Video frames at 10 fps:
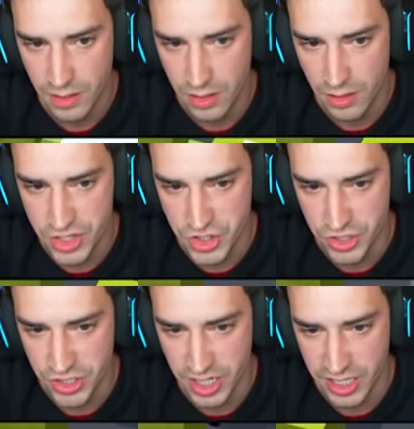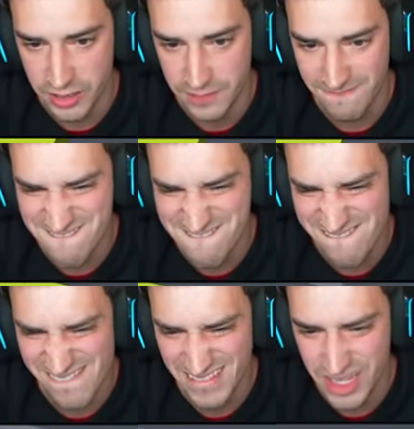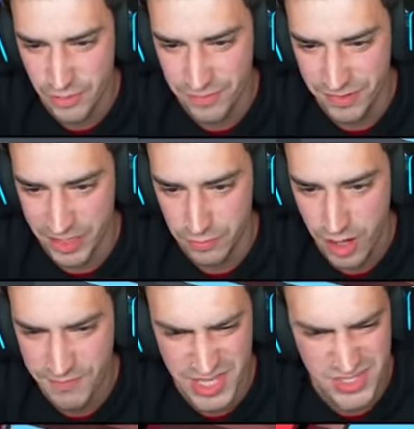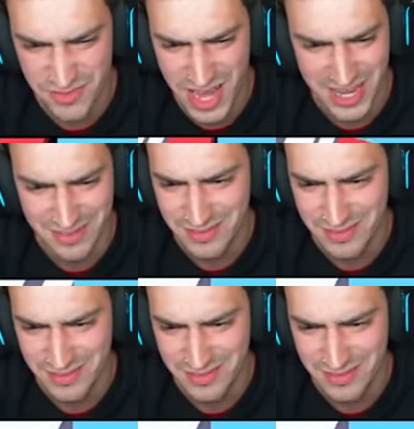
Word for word: Oh, I shouldn't have done it. No, we're fine. Everything's fine.